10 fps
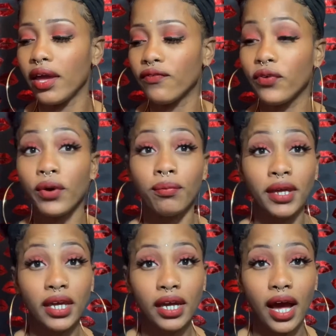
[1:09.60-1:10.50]
for
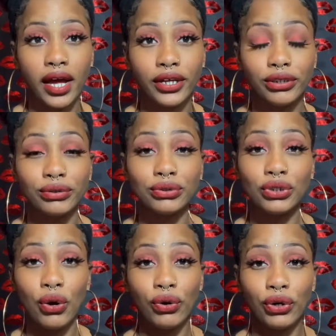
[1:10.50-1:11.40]
me, I use
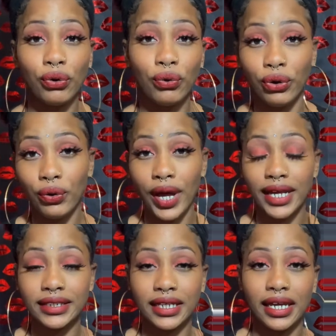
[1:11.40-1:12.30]
coconut oil
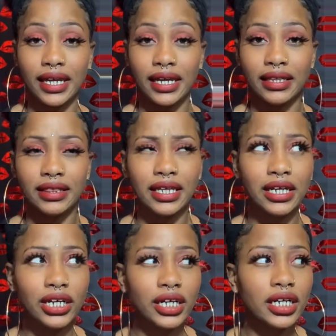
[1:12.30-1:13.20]
as a
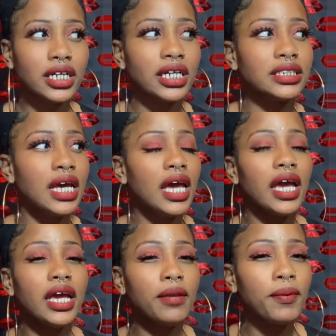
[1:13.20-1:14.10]
thinner because
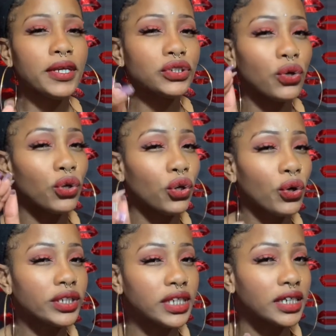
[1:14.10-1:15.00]
it depends on your
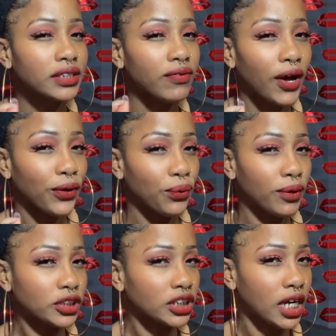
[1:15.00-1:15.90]
taste of how you
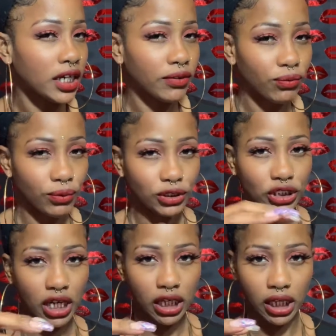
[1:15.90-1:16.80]
want your chocolate. If you want your
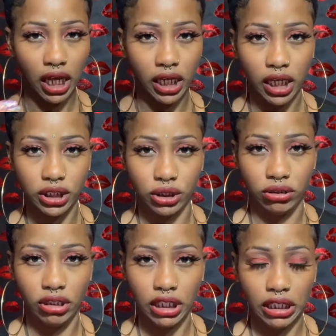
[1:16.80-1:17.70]
chocolate like extra
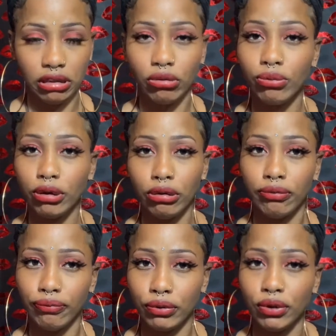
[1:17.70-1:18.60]
thick or
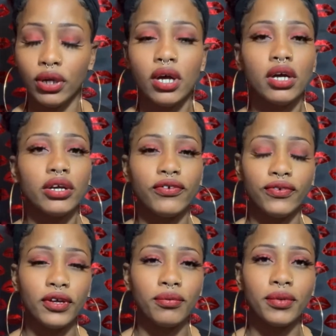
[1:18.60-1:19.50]
whatever, you
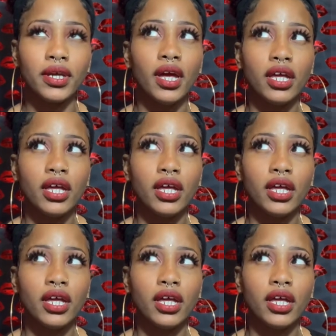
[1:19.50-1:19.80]
feel me?